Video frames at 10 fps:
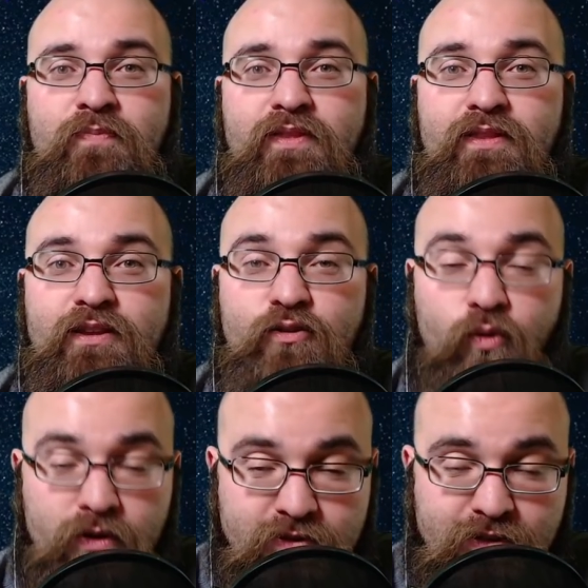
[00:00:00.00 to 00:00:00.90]
the New
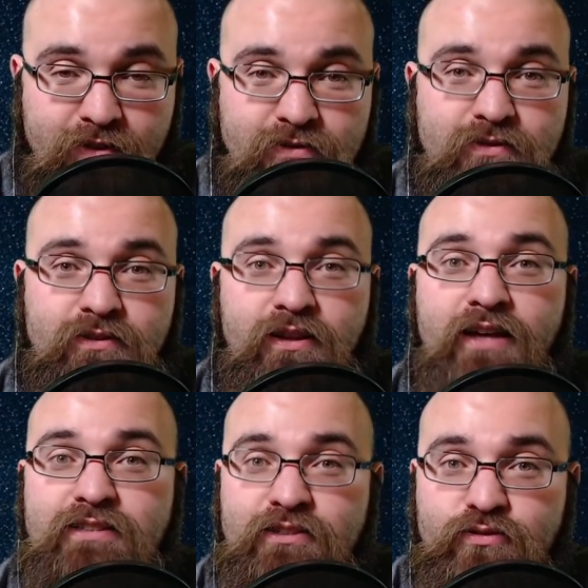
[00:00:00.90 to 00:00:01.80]
Orleans Saints, the
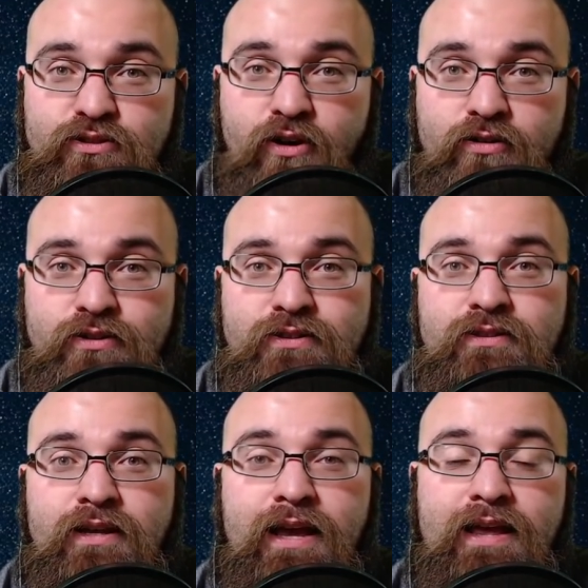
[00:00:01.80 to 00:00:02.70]
Los Angeles
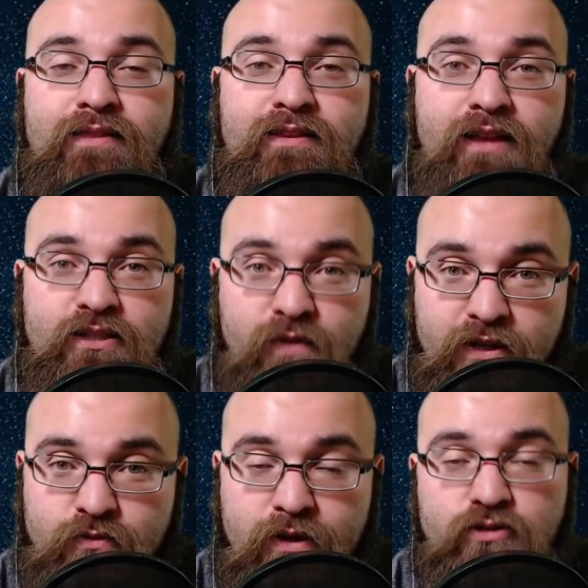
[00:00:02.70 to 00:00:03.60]
Chargers, and the Las
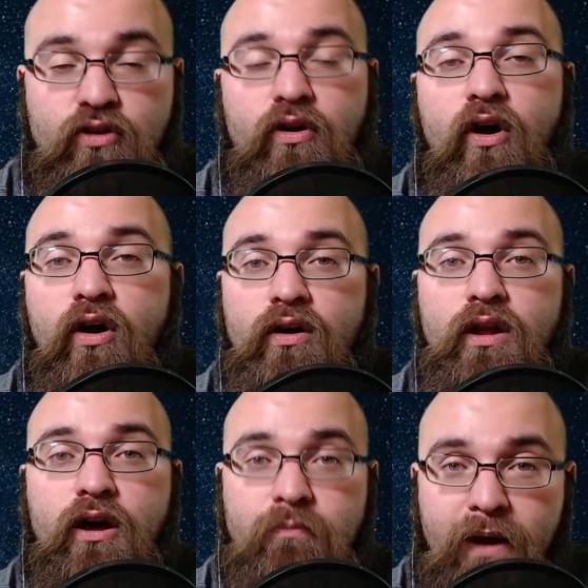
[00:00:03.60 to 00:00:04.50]
Vegas Raiders are all
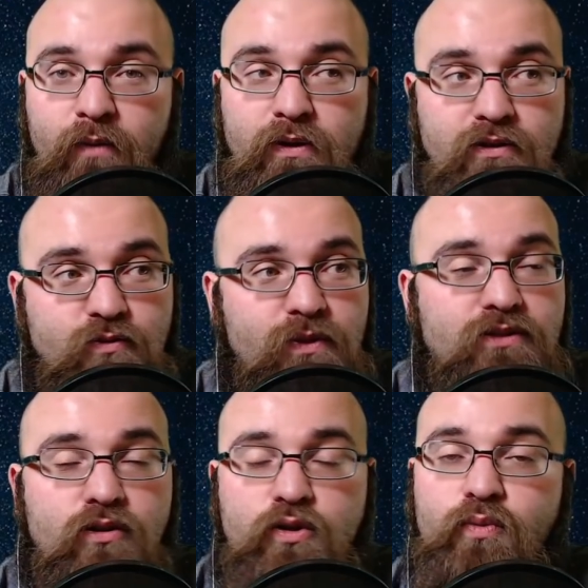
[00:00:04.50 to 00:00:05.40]
on bye week this week.
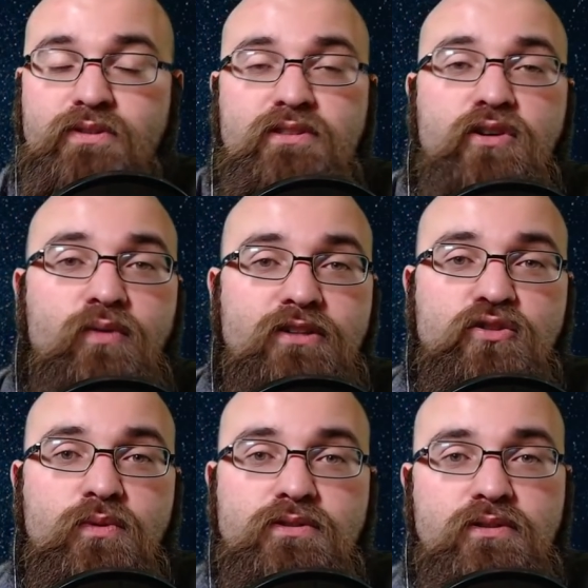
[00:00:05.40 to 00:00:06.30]
So you will see no
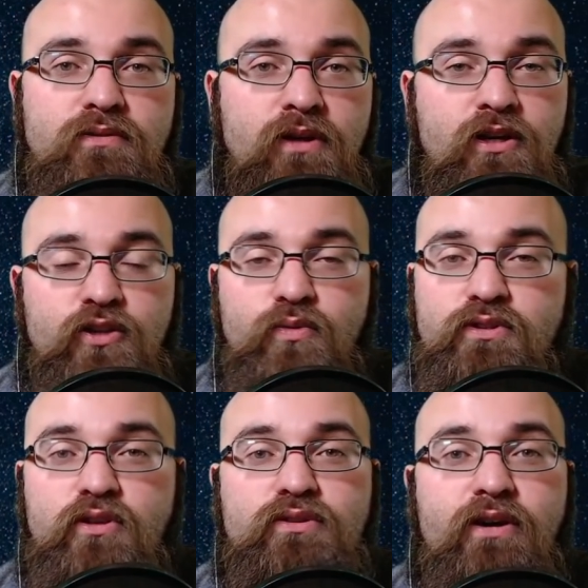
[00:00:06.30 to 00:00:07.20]
Russell Wilson, you will
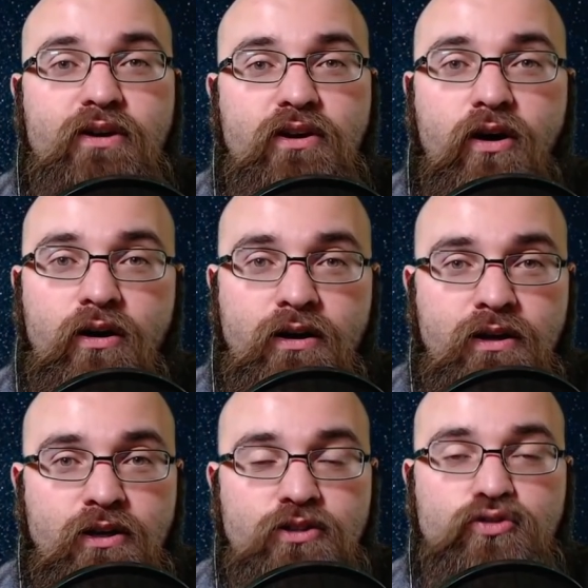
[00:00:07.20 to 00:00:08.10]
see no Derek Carr,
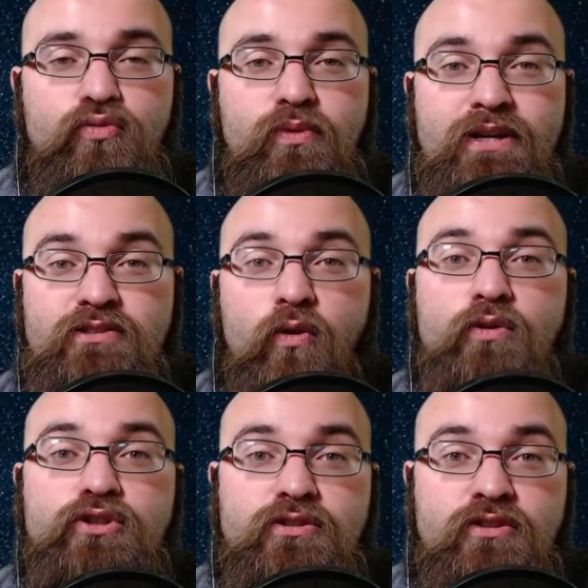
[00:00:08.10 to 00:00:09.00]
Drew Brees, or
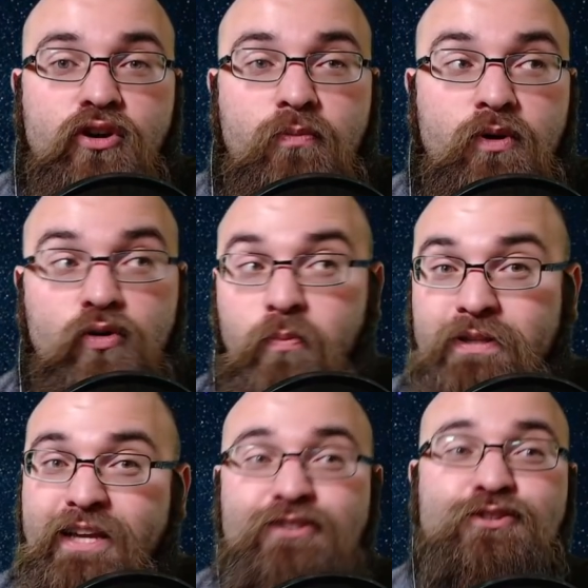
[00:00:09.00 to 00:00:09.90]
Justin Herbert, who
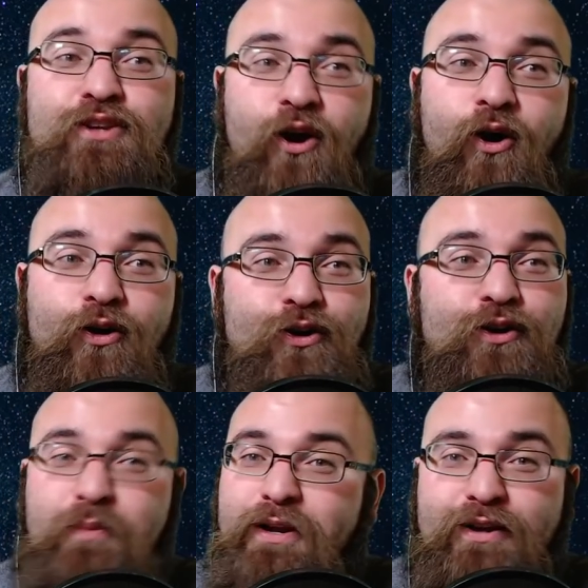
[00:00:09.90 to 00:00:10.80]
potentially all
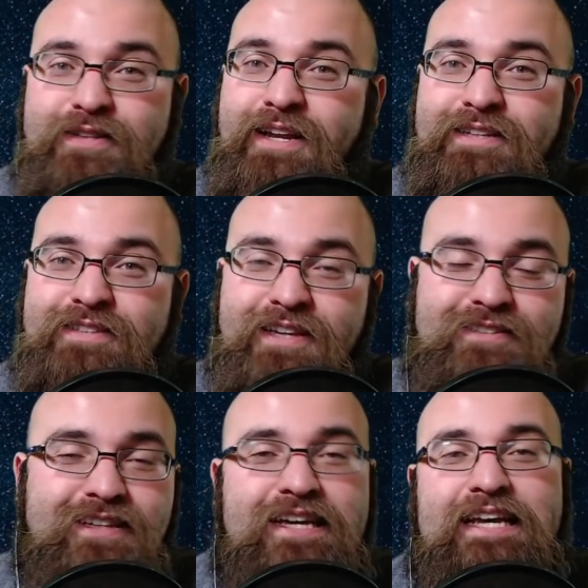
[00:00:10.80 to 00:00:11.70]
could have been on today's list